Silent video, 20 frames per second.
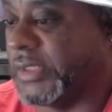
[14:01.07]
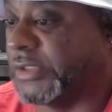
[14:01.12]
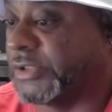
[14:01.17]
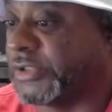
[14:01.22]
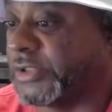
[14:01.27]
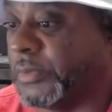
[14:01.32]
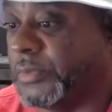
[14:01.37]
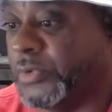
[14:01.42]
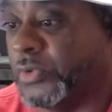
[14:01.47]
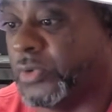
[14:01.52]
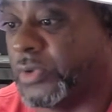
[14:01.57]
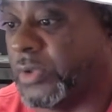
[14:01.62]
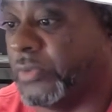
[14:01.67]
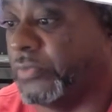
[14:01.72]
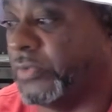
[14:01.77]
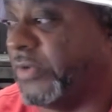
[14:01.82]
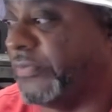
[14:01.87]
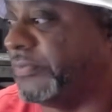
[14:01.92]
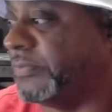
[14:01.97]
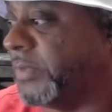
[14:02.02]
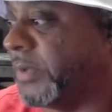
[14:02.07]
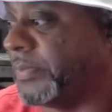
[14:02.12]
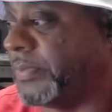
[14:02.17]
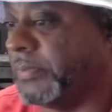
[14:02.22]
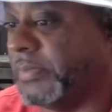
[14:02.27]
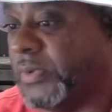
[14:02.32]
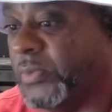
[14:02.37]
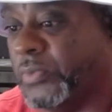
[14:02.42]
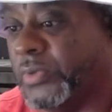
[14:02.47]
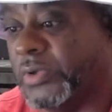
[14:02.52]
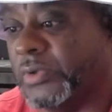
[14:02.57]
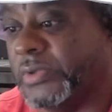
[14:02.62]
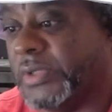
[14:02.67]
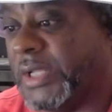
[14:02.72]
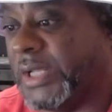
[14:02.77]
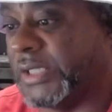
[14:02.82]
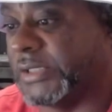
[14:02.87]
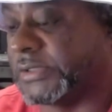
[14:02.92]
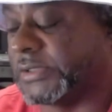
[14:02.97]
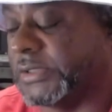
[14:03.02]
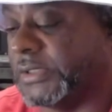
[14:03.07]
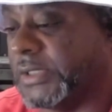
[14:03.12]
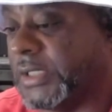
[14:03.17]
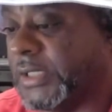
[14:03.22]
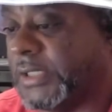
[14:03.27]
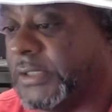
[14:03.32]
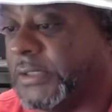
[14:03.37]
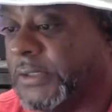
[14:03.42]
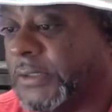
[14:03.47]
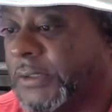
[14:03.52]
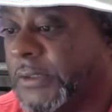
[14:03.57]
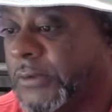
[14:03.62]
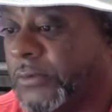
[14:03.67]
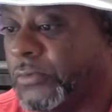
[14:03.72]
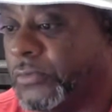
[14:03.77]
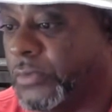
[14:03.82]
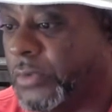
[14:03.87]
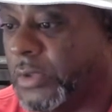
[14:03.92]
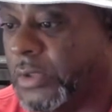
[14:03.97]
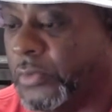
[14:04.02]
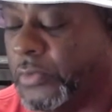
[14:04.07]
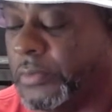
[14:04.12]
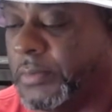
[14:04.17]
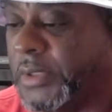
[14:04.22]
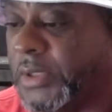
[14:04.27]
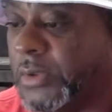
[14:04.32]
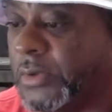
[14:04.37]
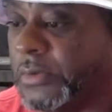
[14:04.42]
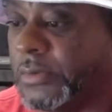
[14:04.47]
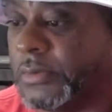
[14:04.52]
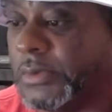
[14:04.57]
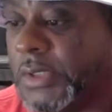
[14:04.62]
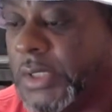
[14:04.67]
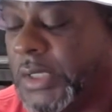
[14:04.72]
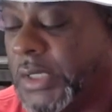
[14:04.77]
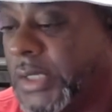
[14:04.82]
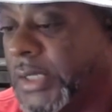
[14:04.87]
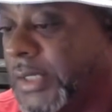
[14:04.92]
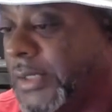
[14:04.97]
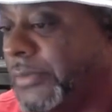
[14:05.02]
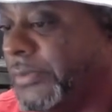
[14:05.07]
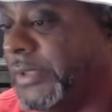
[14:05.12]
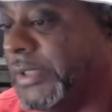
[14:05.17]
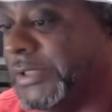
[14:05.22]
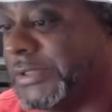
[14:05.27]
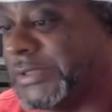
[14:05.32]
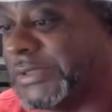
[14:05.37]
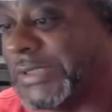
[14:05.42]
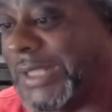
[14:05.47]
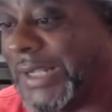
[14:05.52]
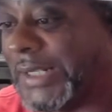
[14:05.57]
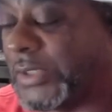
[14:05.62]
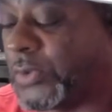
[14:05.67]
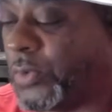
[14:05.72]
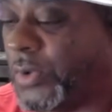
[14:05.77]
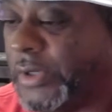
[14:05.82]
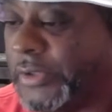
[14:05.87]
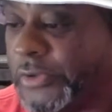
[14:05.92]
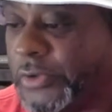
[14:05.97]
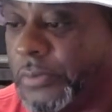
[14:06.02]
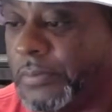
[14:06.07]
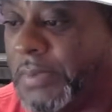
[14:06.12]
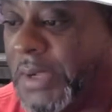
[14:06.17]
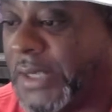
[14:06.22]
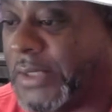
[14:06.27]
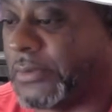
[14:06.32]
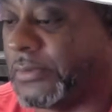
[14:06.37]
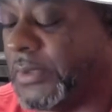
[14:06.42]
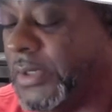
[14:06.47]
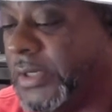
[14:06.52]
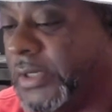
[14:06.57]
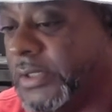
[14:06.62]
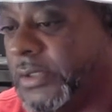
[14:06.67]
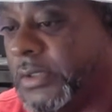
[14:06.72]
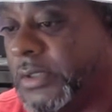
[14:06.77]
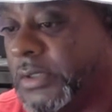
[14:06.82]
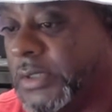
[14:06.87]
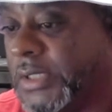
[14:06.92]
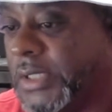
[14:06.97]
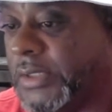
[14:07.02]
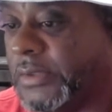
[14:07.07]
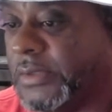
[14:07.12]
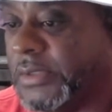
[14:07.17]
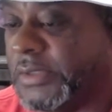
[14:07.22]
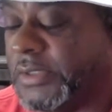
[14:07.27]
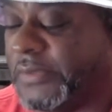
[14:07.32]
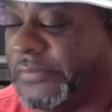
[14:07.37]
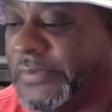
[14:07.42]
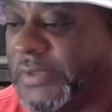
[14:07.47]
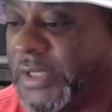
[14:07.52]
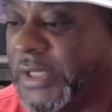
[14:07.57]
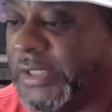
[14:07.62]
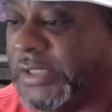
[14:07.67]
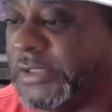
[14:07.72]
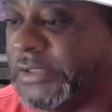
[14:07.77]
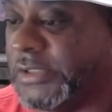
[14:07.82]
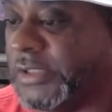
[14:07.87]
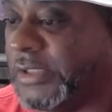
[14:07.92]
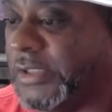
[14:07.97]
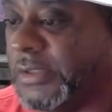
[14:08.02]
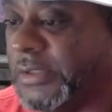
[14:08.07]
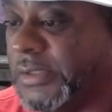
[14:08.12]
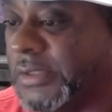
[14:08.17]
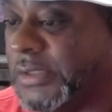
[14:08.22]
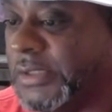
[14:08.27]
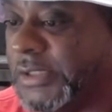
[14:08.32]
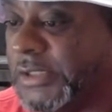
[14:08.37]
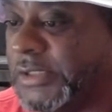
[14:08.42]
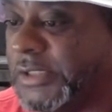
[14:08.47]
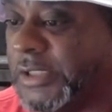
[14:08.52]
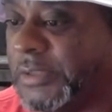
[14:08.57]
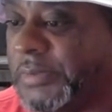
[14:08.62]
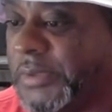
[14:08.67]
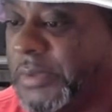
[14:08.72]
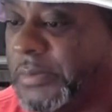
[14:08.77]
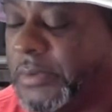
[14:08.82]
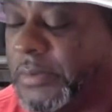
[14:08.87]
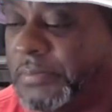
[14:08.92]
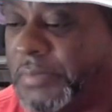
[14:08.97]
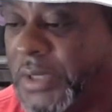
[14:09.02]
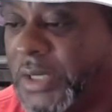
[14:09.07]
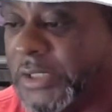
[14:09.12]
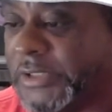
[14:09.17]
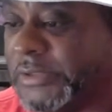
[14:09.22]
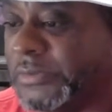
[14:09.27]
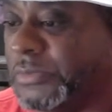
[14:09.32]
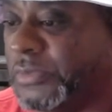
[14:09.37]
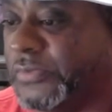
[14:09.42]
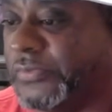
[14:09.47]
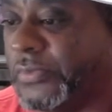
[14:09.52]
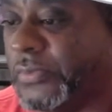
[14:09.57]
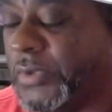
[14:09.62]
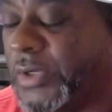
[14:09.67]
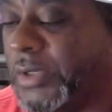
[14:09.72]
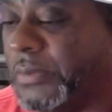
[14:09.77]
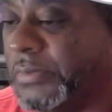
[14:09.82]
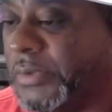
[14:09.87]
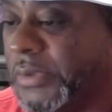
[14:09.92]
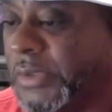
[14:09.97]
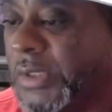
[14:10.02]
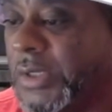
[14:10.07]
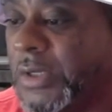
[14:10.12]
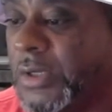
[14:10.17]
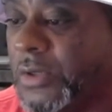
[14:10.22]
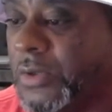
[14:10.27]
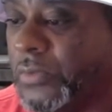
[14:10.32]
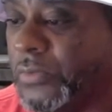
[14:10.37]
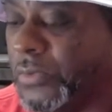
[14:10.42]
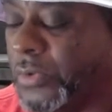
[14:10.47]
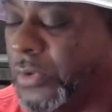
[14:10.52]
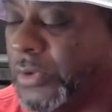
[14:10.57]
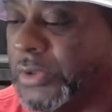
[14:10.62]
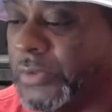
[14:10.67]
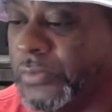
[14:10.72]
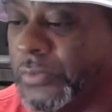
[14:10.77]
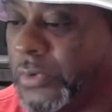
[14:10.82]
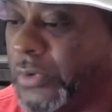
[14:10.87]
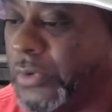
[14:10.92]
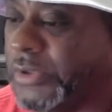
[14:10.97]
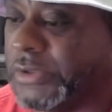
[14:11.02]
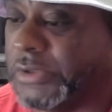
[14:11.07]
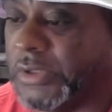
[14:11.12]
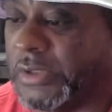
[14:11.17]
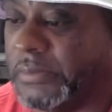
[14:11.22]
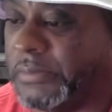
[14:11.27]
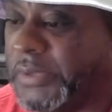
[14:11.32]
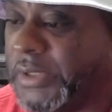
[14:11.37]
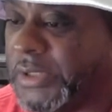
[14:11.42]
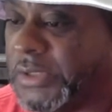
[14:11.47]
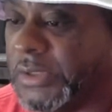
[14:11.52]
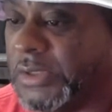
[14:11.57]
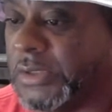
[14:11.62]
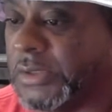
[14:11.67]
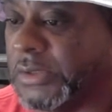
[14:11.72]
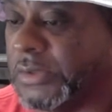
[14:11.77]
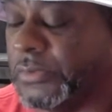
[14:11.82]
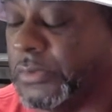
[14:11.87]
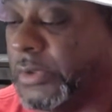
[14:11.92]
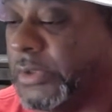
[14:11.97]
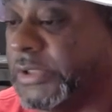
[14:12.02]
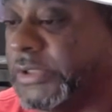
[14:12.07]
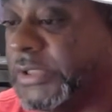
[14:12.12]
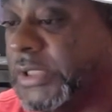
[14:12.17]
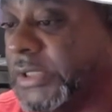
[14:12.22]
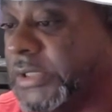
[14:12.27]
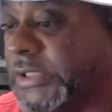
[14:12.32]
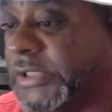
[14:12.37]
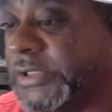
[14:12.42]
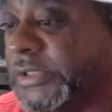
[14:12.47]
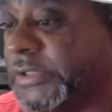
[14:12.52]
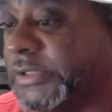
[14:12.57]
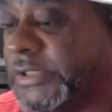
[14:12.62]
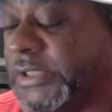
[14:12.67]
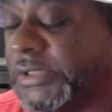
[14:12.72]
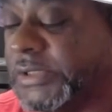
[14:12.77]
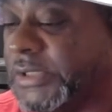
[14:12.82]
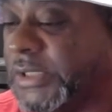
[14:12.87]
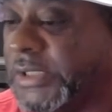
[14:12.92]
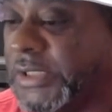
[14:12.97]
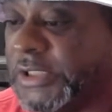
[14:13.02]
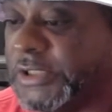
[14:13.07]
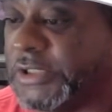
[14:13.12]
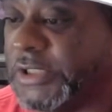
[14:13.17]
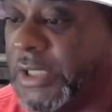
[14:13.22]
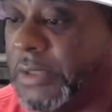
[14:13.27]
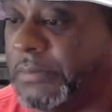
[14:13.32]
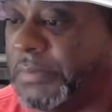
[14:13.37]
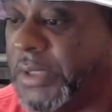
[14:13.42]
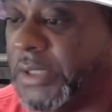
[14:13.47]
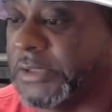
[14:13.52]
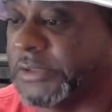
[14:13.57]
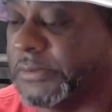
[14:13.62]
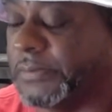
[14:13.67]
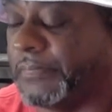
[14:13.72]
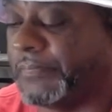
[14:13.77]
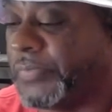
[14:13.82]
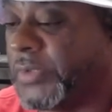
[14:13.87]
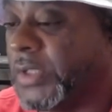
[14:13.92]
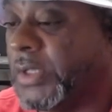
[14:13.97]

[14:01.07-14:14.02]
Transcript: someone who can rough him up and be real nasty, like uh, Rolly Romero with his taekwondo background and all that. Devin Haney's gonna he's gonna be able to box and move around, but Rolly Rolly's gonna make it ugly. Rolly's not just gonna sit there and let you outbox him.